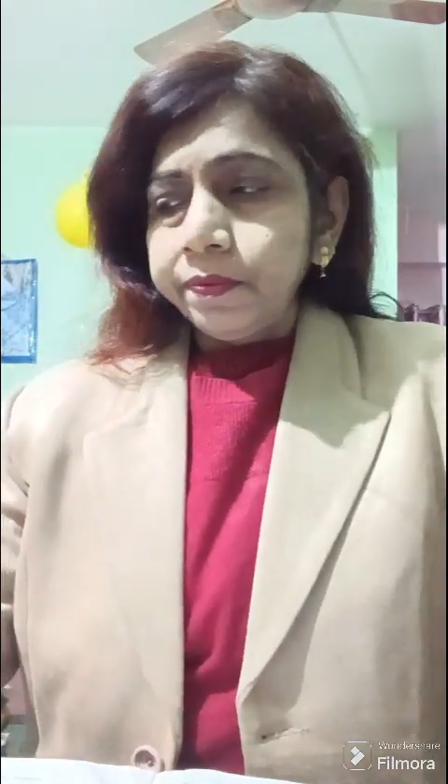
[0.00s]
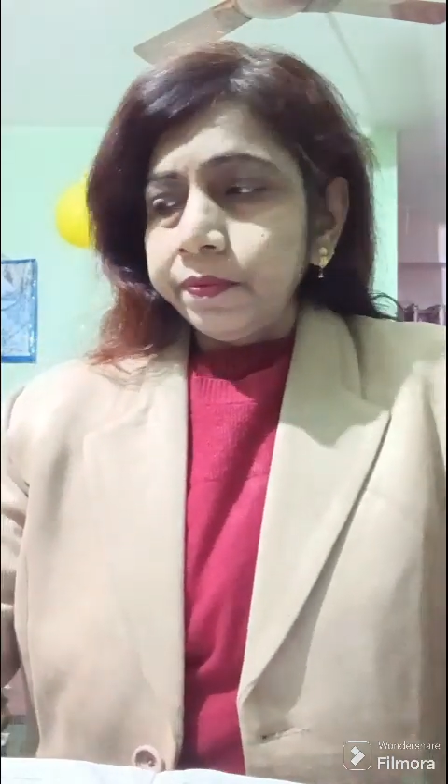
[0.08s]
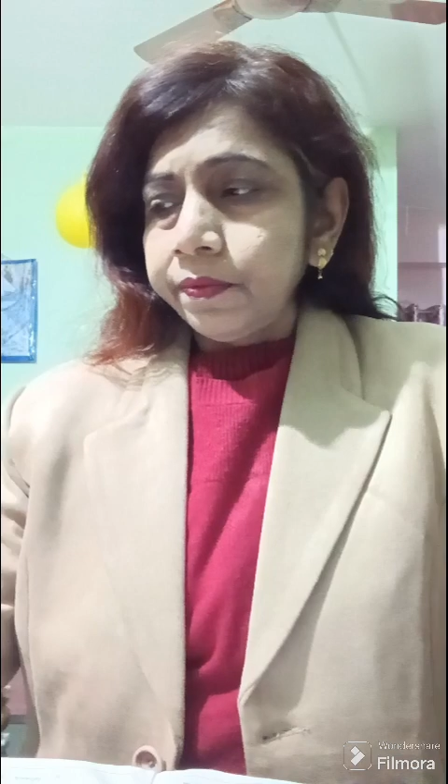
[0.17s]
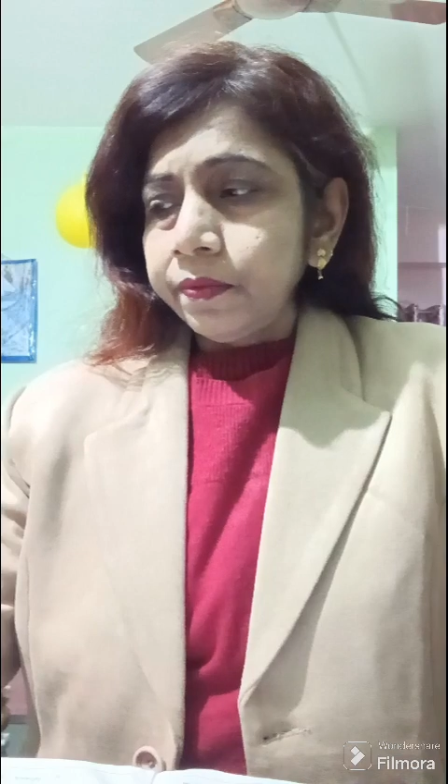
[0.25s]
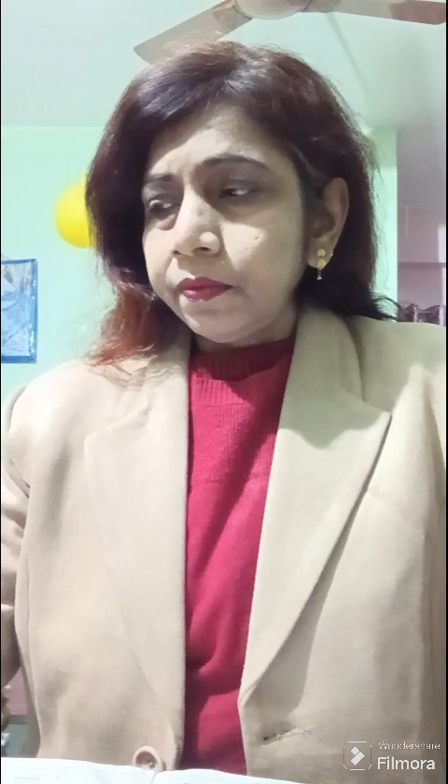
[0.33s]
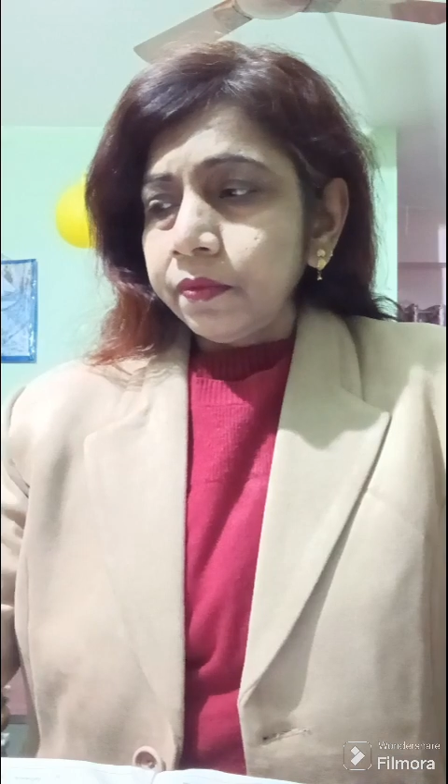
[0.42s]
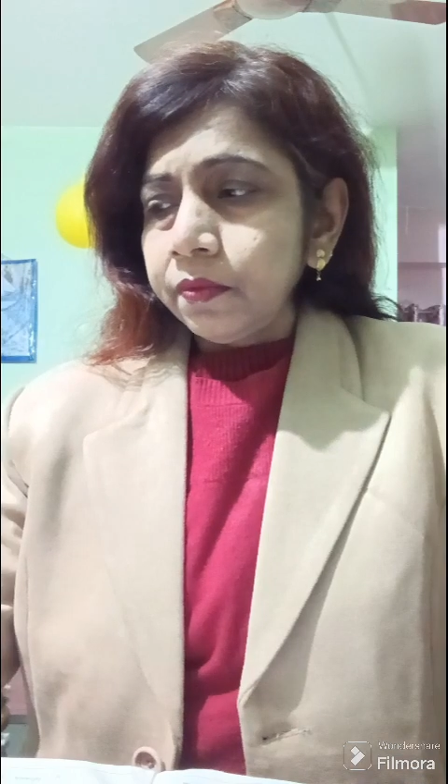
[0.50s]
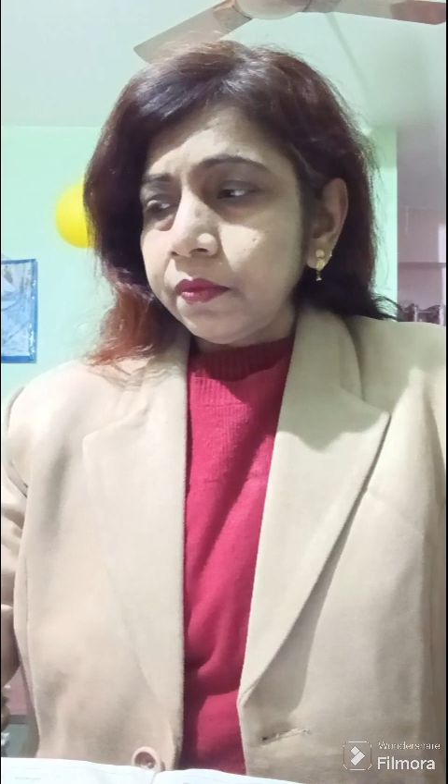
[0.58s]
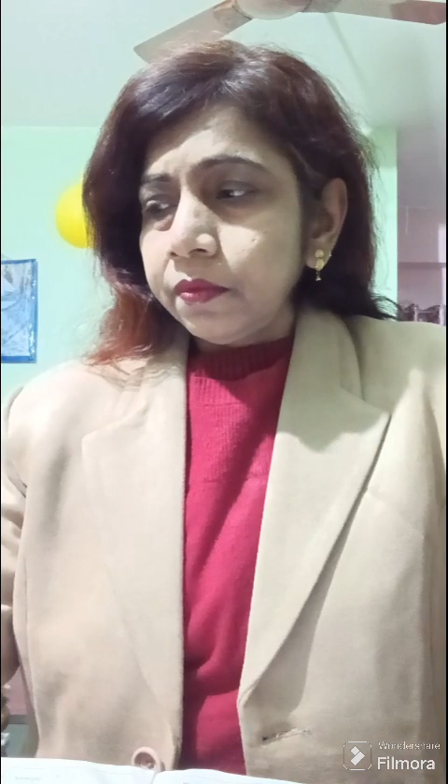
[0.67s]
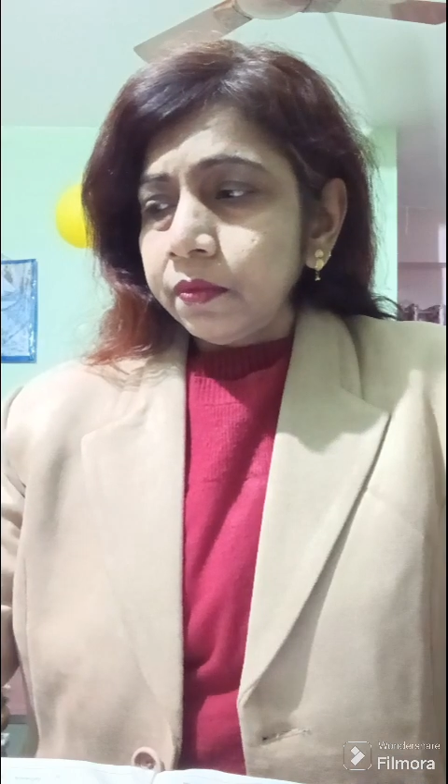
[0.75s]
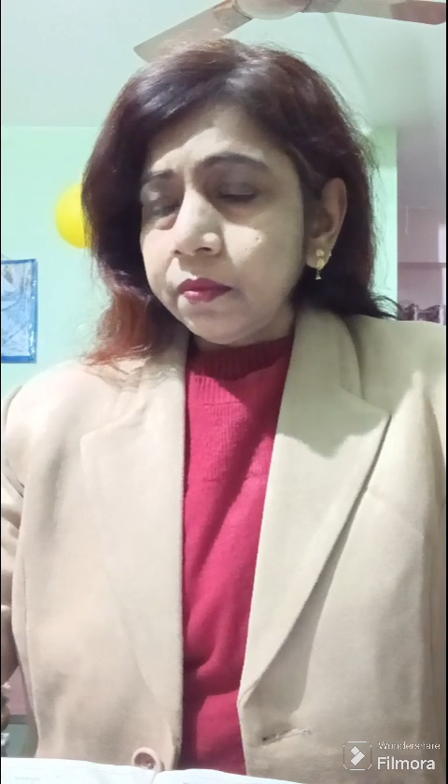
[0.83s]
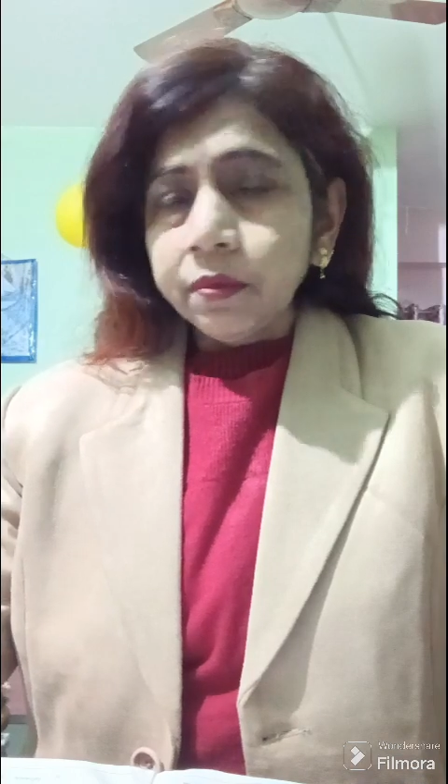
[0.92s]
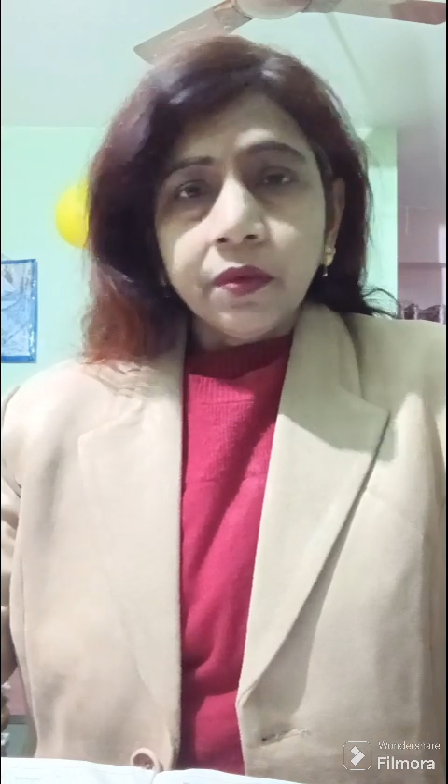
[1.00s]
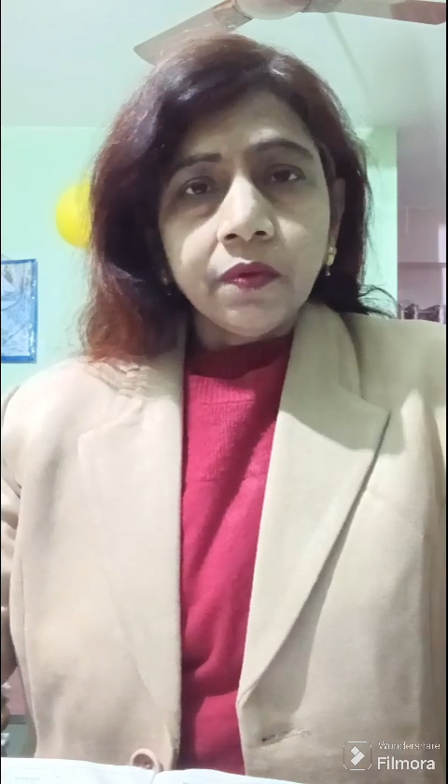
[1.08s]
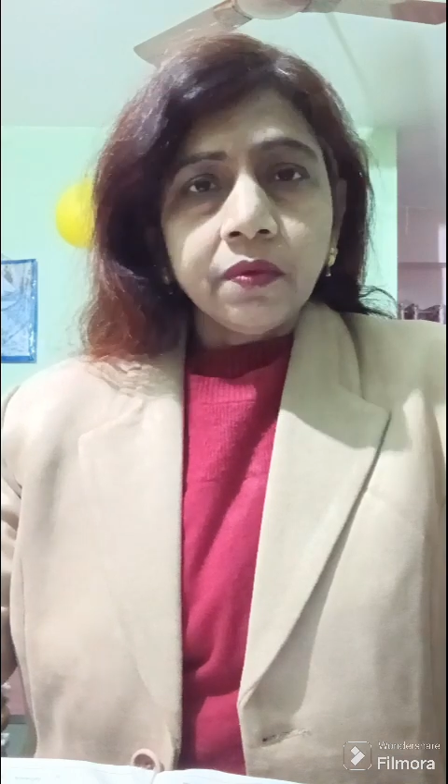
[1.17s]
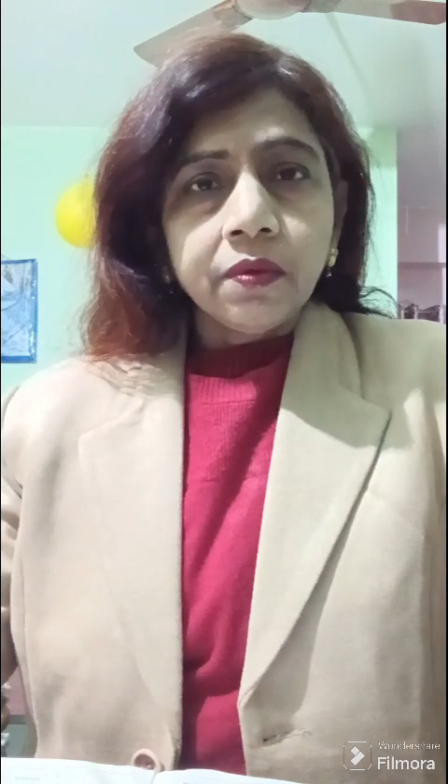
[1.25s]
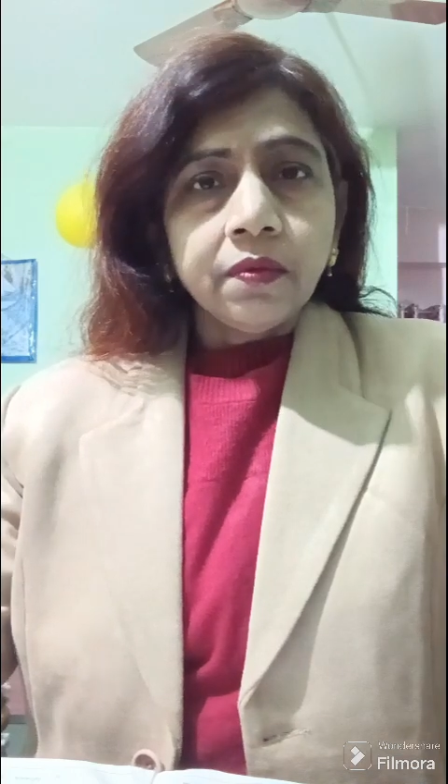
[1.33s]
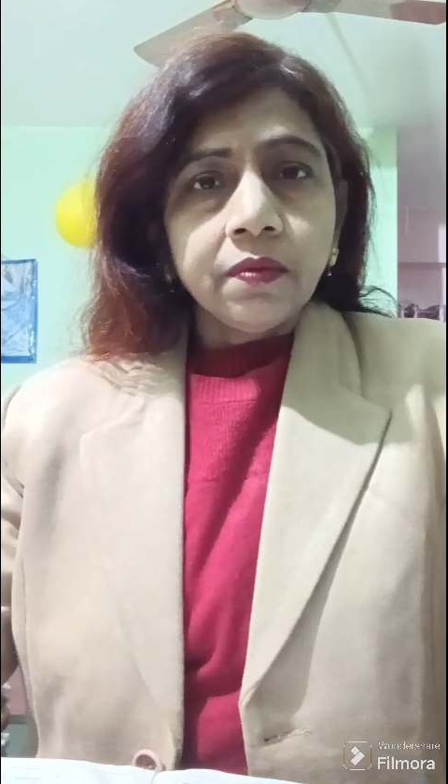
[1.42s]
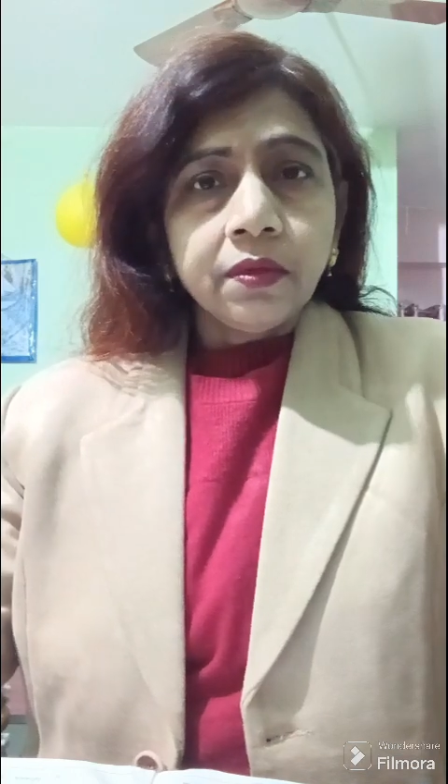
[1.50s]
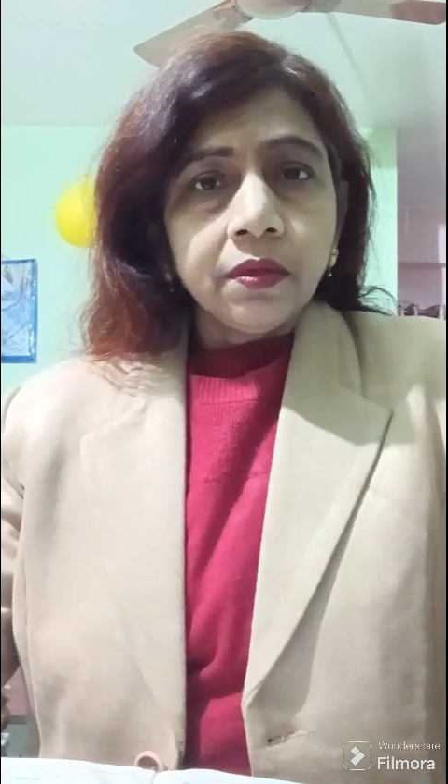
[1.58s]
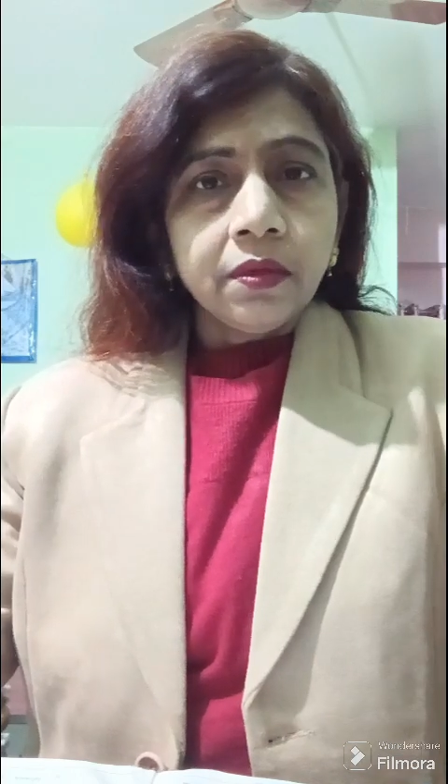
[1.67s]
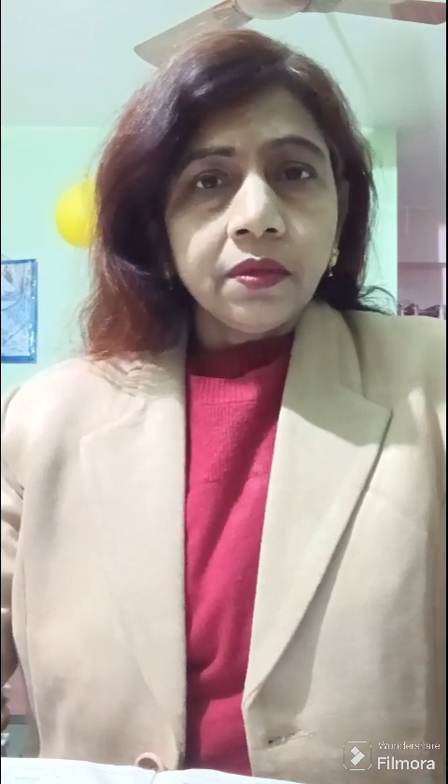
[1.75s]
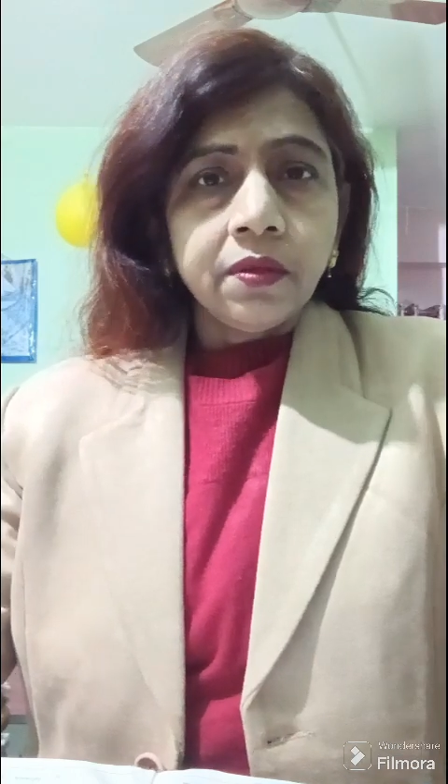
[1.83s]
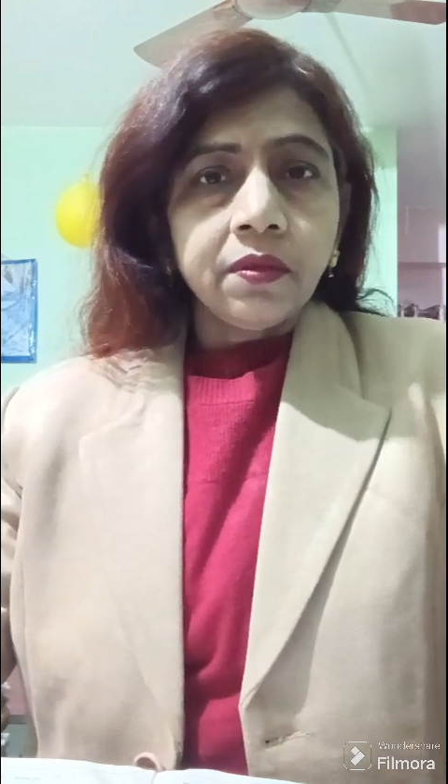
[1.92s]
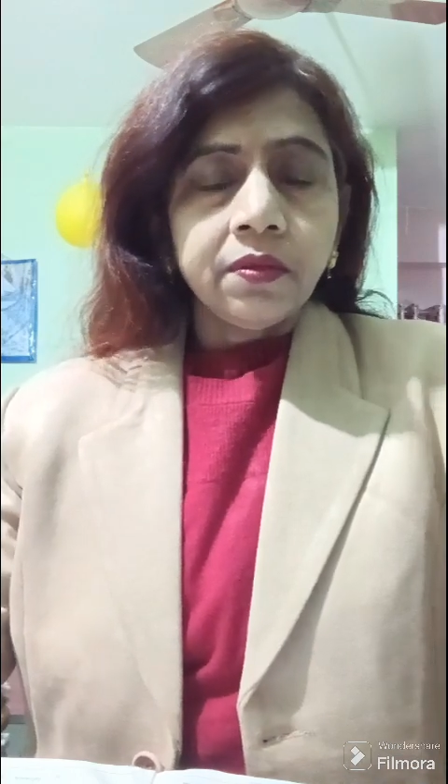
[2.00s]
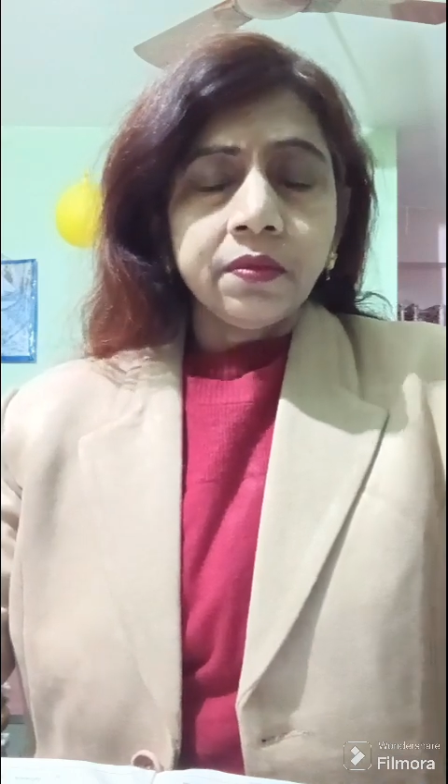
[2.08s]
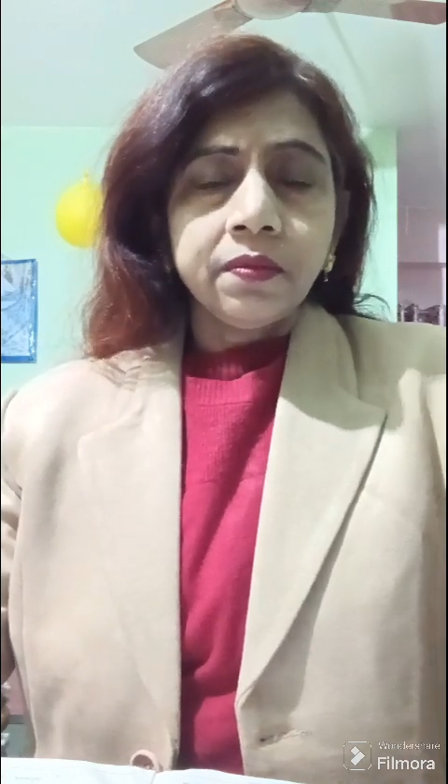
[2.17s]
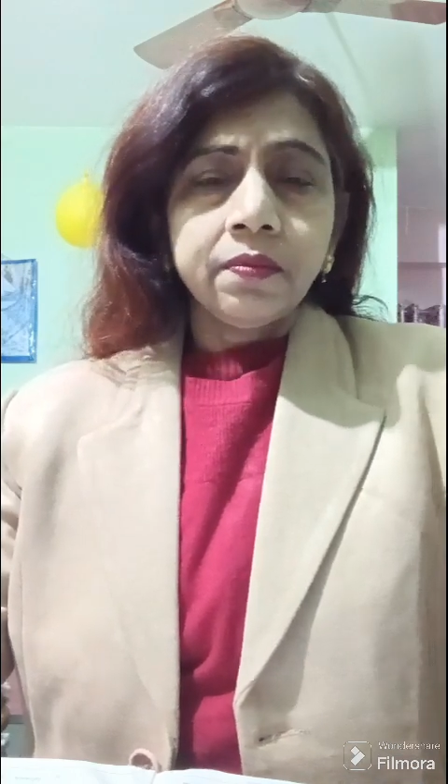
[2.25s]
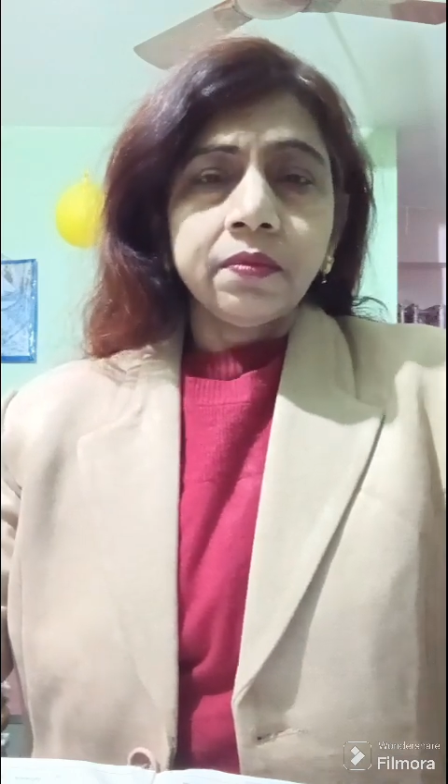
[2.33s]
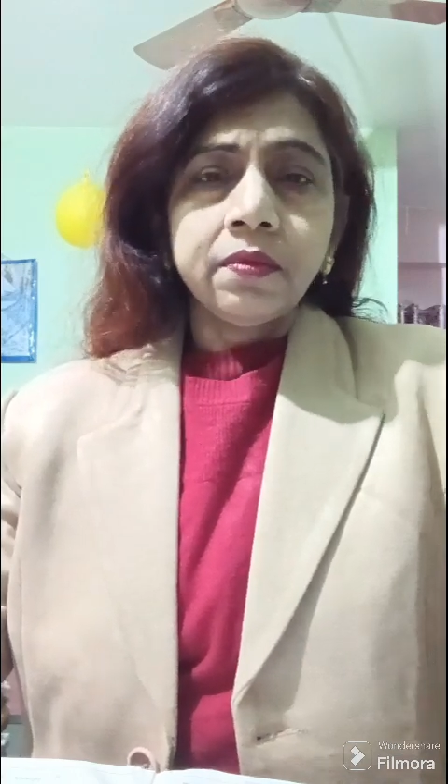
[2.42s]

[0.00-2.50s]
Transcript: have to decide to do cesarean section.